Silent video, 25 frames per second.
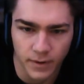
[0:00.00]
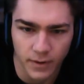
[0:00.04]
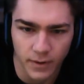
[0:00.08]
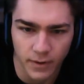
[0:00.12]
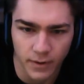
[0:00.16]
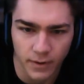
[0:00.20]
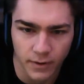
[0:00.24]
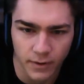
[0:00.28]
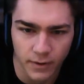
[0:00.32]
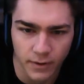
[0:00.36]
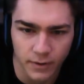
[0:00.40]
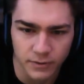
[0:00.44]

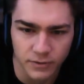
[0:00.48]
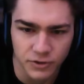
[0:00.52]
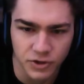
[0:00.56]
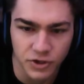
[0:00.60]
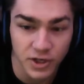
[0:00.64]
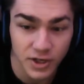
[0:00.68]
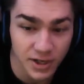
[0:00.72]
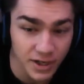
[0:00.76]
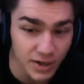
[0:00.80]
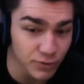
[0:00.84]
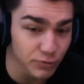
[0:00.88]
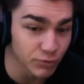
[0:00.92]
Yeah,
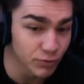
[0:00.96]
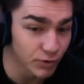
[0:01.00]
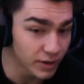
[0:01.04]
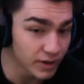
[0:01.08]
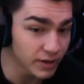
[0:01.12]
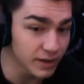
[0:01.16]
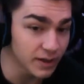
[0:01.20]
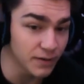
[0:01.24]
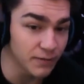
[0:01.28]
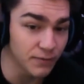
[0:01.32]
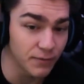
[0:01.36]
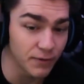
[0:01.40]
she can
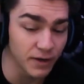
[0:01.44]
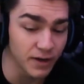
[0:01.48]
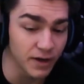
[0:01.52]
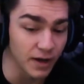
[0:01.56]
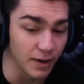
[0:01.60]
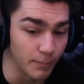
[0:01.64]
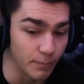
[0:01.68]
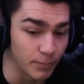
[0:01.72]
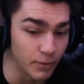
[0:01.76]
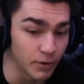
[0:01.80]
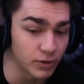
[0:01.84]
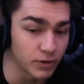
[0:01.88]
really fuck
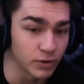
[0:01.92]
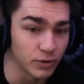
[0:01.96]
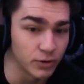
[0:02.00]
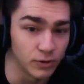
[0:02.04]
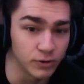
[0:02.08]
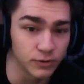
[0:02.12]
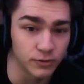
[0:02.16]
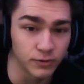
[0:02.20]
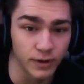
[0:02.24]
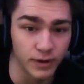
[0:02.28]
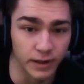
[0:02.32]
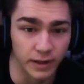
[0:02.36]
up
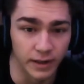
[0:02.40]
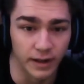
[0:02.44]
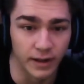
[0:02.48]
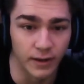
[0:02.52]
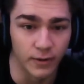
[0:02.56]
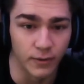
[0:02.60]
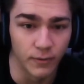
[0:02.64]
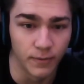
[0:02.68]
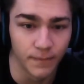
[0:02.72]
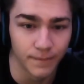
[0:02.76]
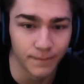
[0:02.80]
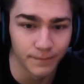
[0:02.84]
Berthold right
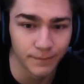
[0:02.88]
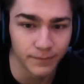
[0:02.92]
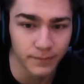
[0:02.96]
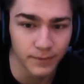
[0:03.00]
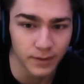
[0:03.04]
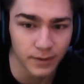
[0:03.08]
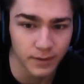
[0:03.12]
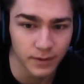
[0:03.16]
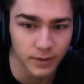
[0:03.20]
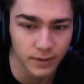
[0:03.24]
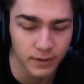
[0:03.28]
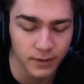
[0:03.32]
now.
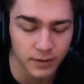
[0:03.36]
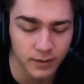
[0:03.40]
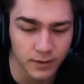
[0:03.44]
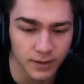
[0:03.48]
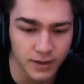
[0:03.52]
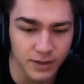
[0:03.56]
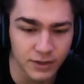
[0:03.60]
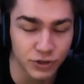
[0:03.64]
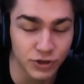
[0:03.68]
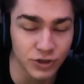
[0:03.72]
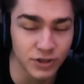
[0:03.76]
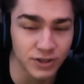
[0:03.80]

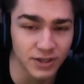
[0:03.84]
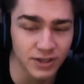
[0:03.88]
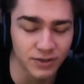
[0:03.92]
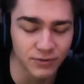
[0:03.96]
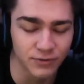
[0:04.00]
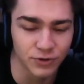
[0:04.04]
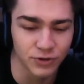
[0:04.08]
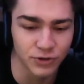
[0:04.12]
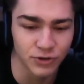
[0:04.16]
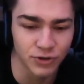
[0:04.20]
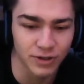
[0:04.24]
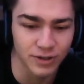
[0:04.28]
Because she's
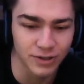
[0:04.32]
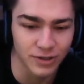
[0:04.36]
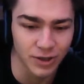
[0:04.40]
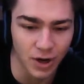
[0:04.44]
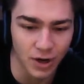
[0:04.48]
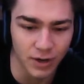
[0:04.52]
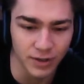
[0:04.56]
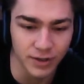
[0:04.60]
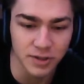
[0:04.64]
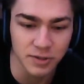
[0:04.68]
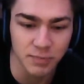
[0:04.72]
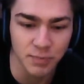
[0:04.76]
unrestrained
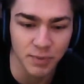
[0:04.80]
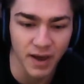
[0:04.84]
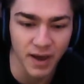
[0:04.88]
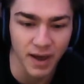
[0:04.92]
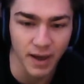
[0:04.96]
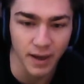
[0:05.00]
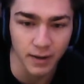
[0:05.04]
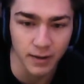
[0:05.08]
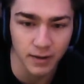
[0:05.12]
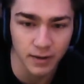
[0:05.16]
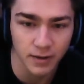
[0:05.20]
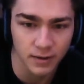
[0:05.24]
on his
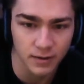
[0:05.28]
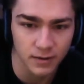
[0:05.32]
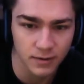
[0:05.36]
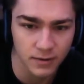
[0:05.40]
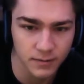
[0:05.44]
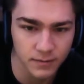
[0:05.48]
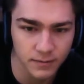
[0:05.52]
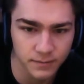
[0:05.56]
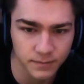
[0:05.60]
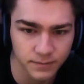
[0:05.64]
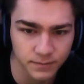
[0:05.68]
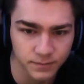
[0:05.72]
back.
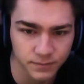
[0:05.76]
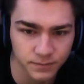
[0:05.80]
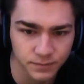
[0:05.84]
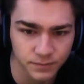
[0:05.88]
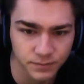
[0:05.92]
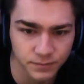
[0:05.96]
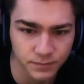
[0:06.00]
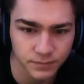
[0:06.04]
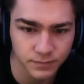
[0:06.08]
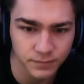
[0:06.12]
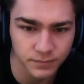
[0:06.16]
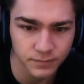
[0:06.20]

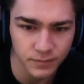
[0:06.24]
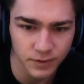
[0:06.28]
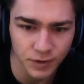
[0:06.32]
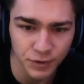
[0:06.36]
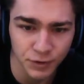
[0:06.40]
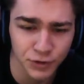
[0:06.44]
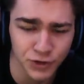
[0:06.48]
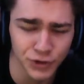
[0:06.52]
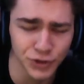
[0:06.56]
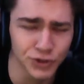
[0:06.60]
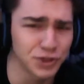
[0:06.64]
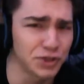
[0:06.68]

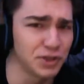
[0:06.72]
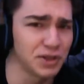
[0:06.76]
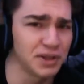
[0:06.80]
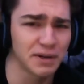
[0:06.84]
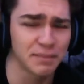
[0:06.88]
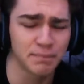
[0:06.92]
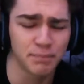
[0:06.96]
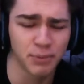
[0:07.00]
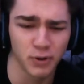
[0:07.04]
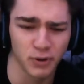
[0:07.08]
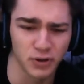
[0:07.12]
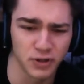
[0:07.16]
She could,
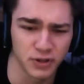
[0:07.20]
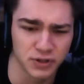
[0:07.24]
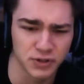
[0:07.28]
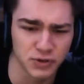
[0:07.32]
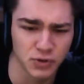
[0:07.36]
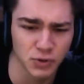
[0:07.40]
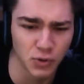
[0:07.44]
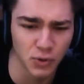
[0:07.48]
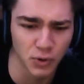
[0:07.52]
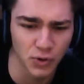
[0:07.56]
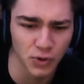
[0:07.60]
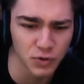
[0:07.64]
like, pull a
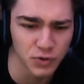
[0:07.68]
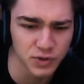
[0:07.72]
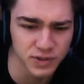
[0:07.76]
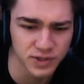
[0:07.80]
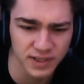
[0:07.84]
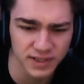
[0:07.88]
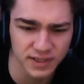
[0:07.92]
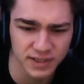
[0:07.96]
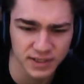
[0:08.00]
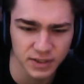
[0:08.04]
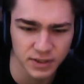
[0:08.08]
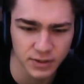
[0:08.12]
sword,
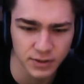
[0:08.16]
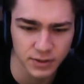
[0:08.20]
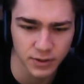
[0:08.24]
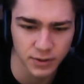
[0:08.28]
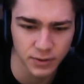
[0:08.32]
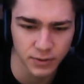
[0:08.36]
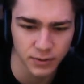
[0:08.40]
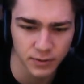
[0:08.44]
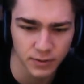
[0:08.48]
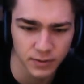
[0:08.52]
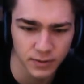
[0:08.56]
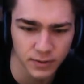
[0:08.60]
slice his
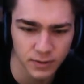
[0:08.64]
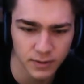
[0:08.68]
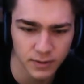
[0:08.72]
throat.